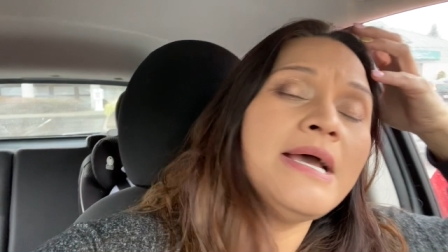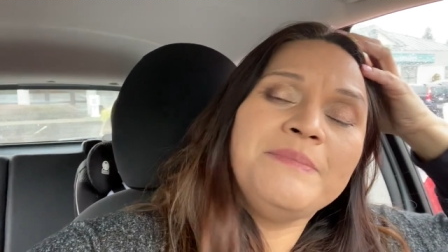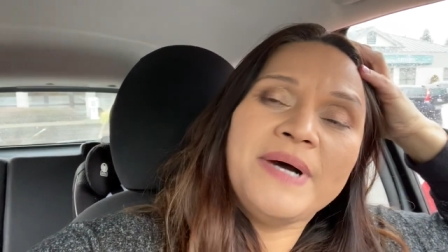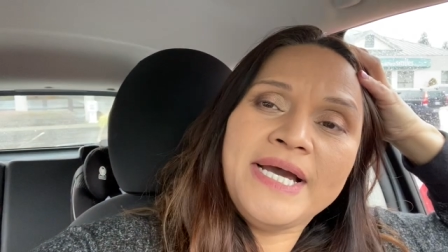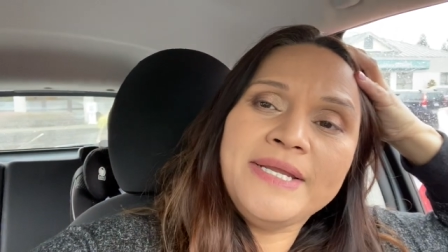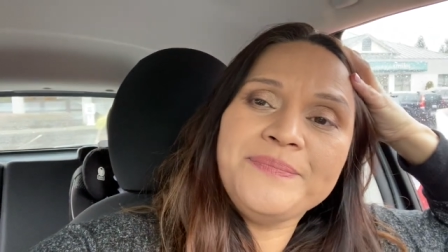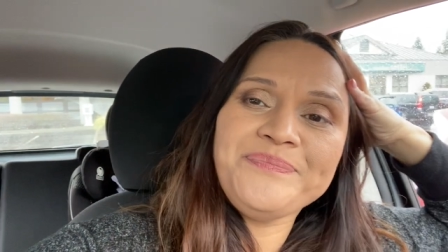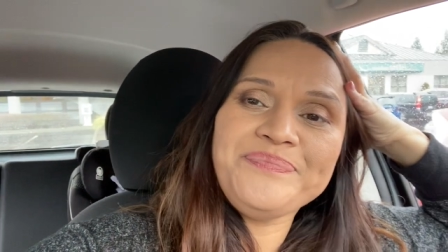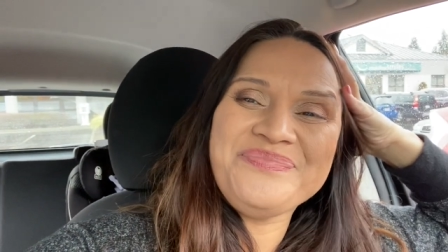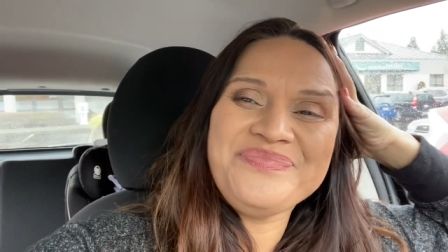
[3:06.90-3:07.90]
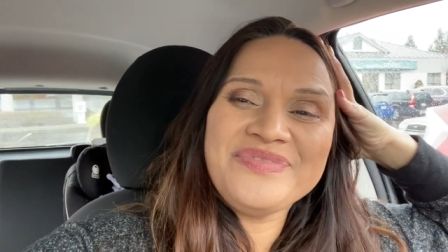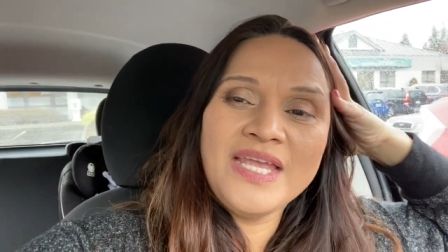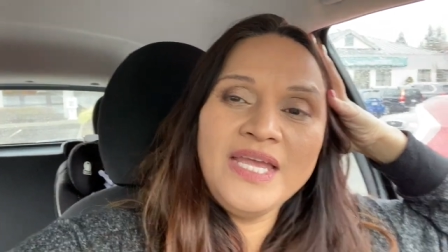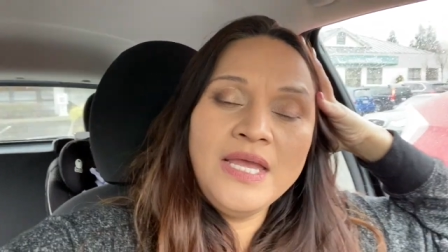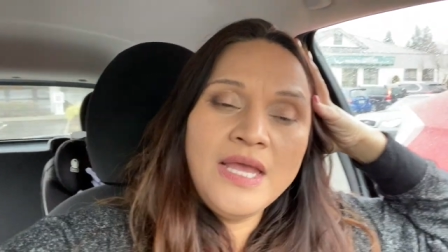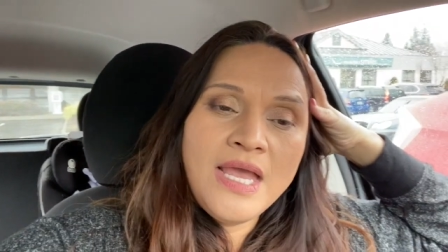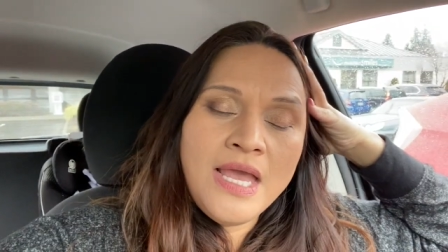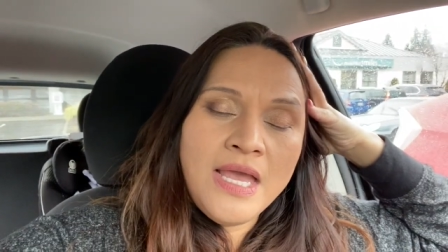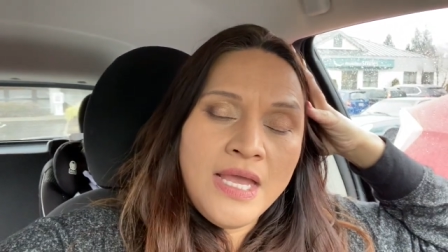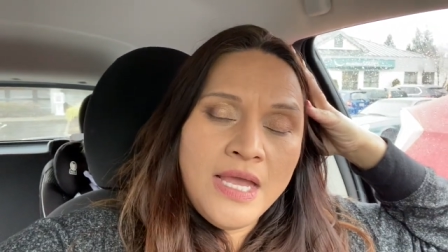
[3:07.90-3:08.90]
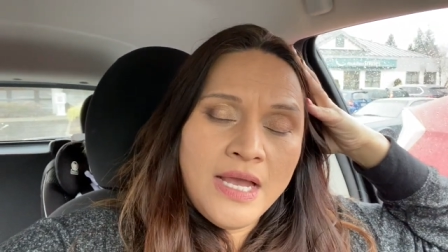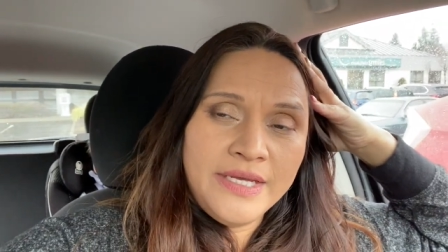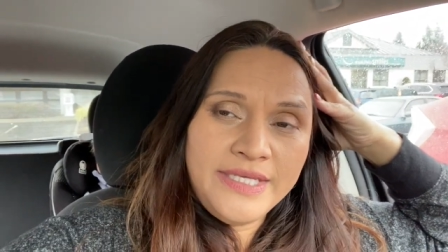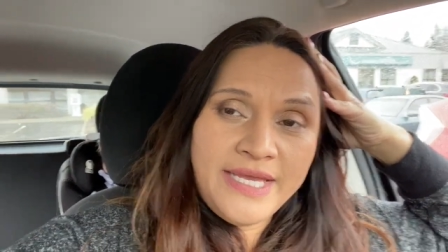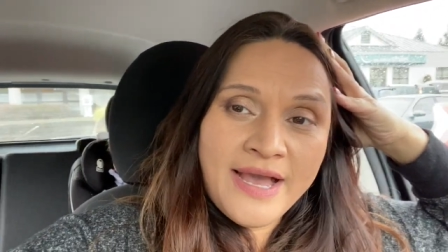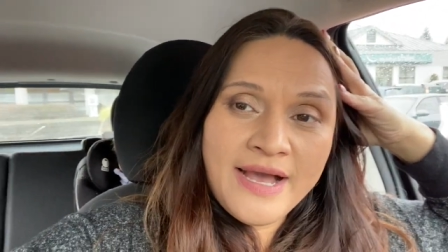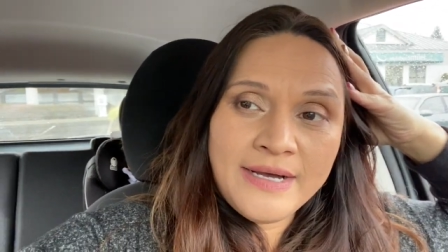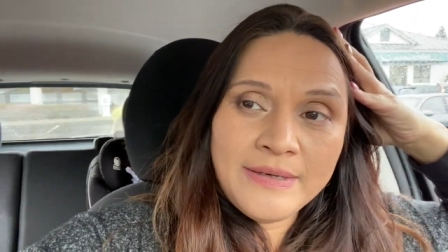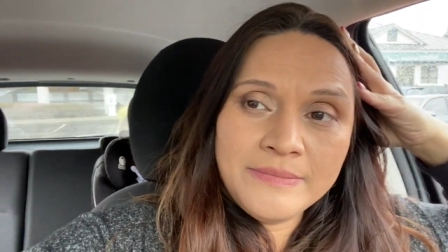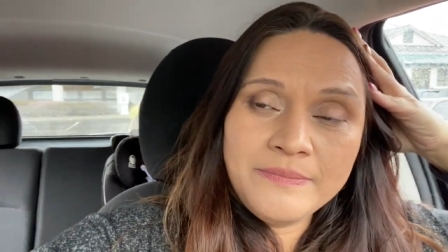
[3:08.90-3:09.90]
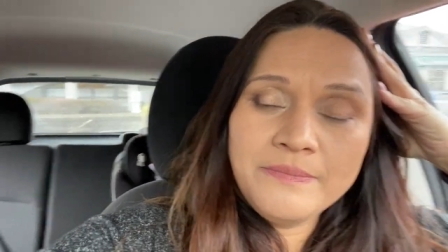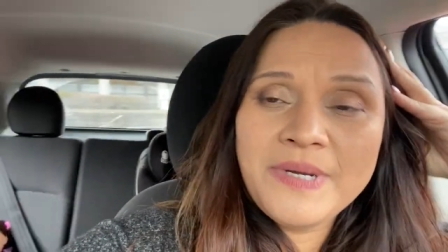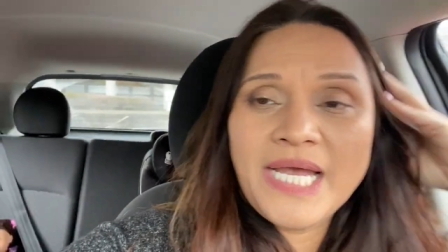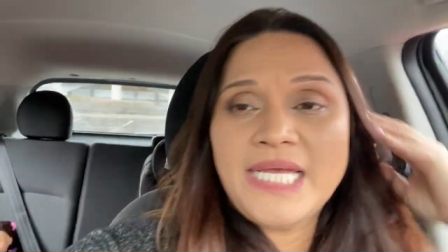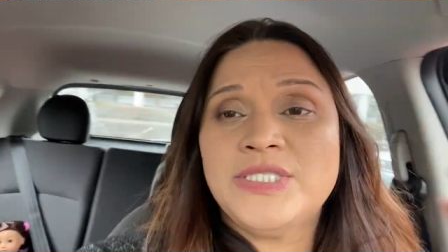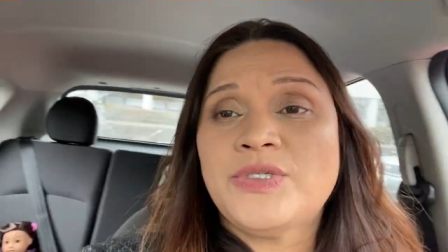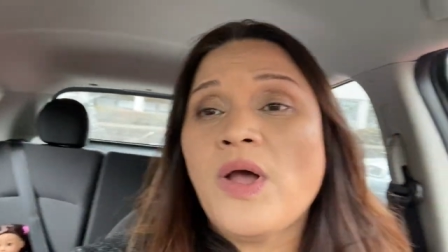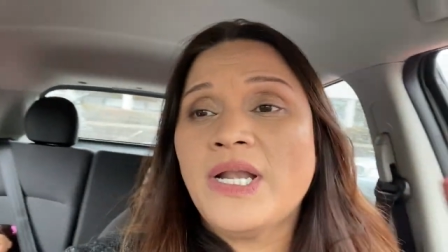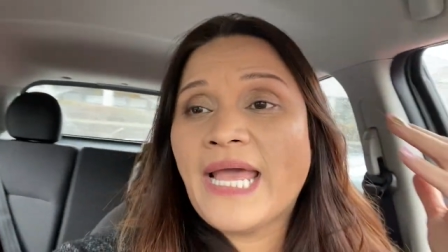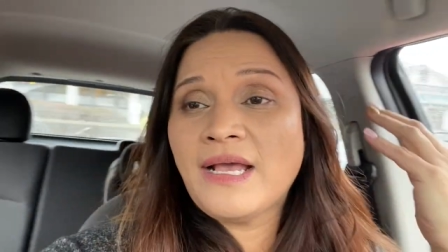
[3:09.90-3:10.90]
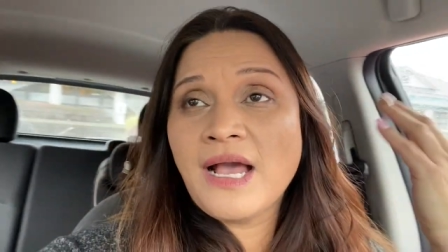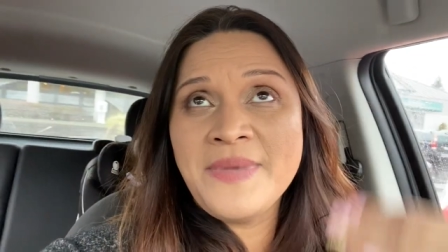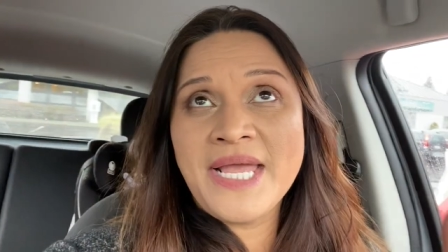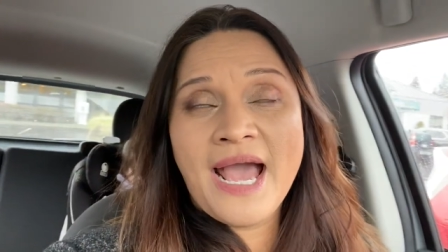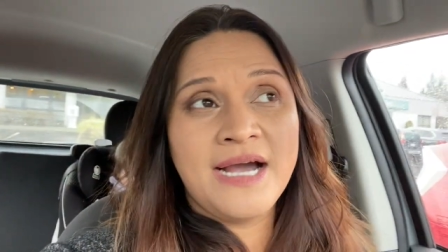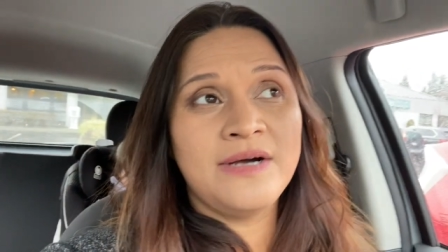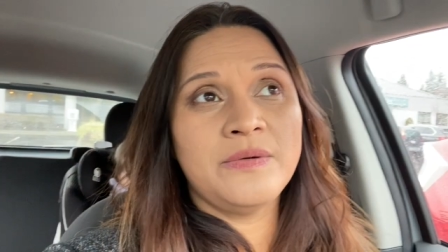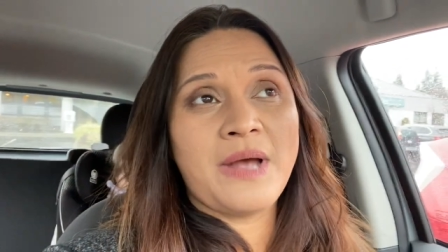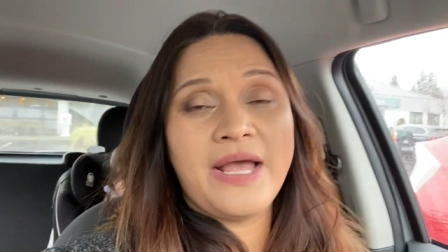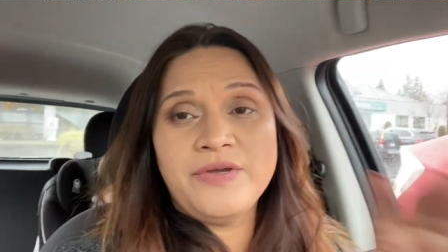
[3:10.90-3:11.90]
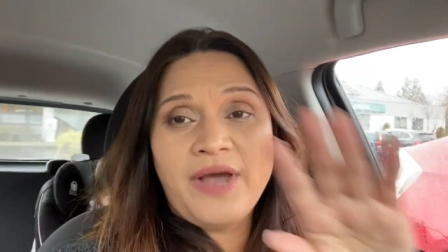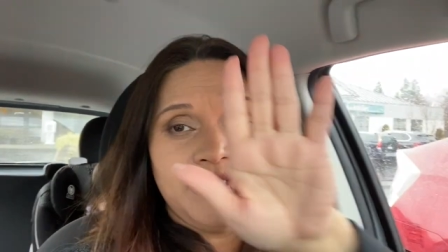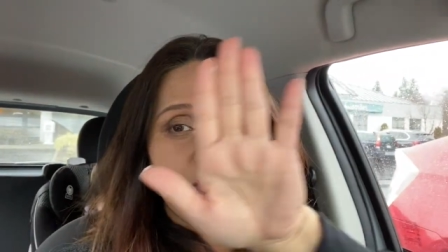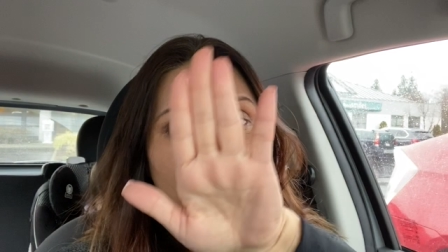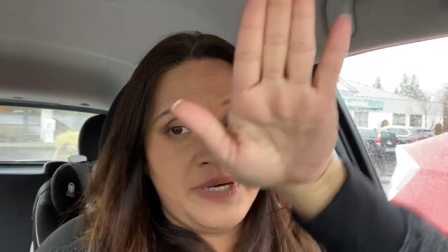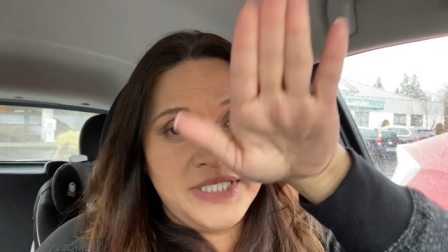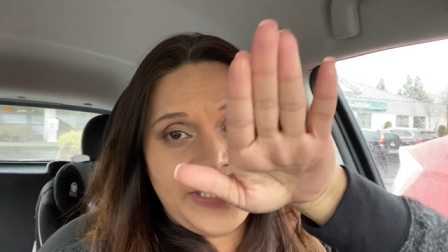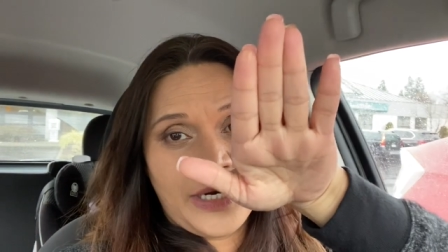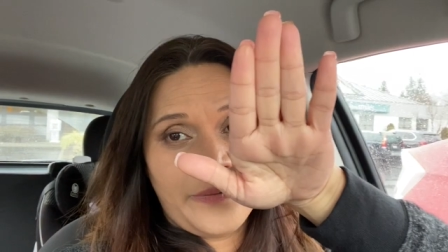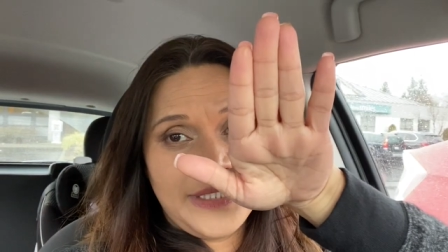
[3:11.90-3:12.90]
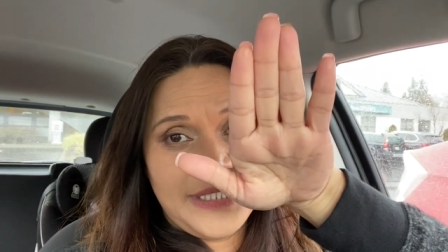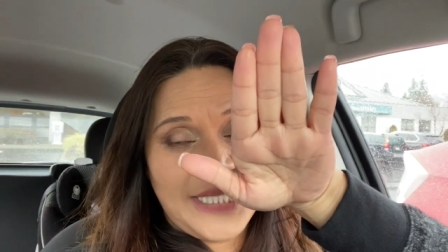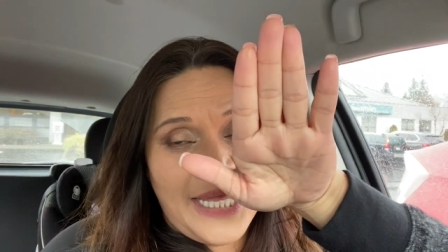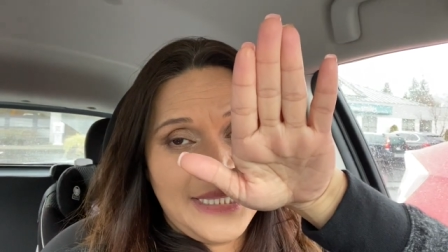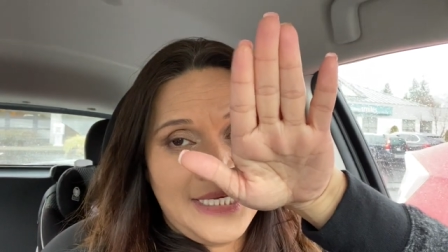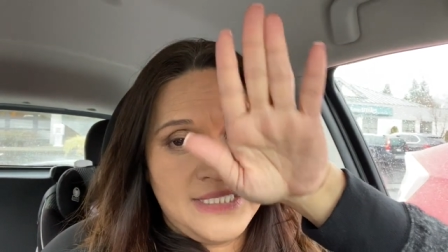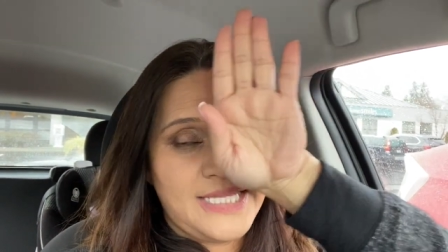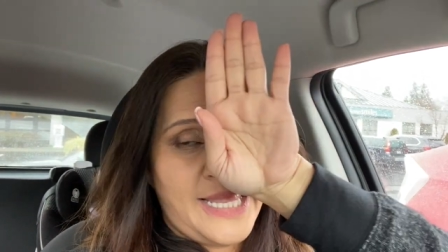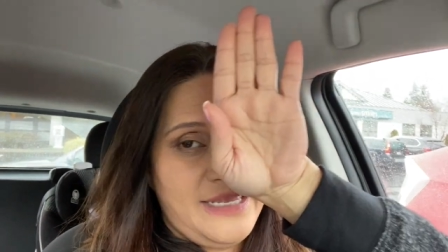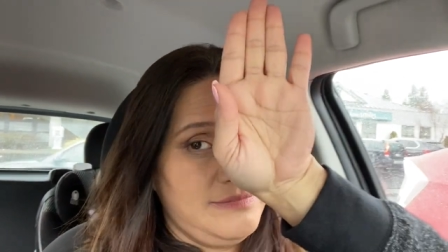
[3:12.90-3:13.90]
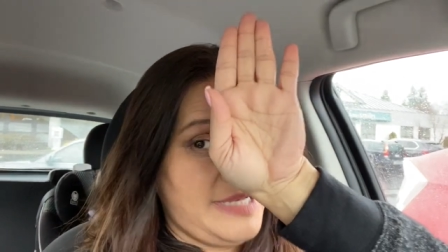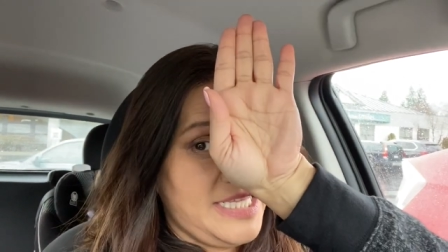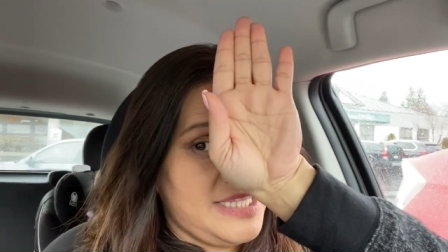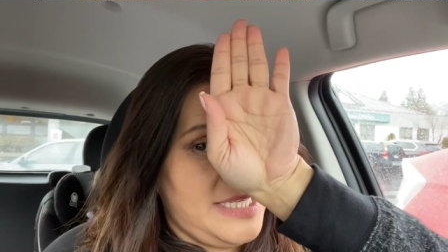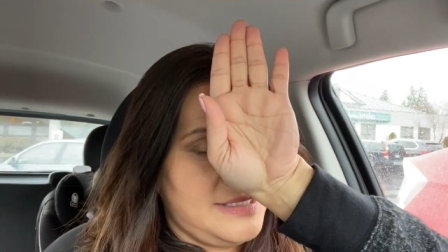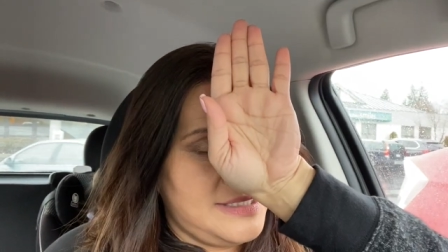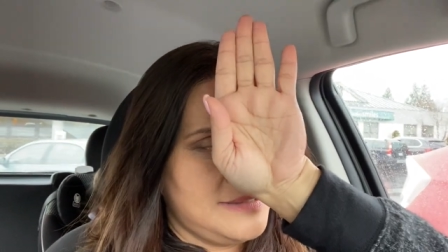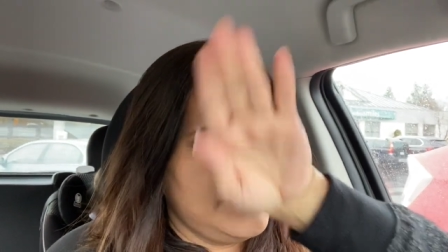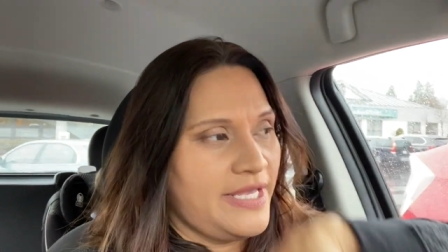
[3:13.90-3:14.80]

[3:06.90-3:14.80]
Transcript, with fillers: but... He born. Yeah, but it's so hard. Like coming out, you guys know my stairways is like this, like like this.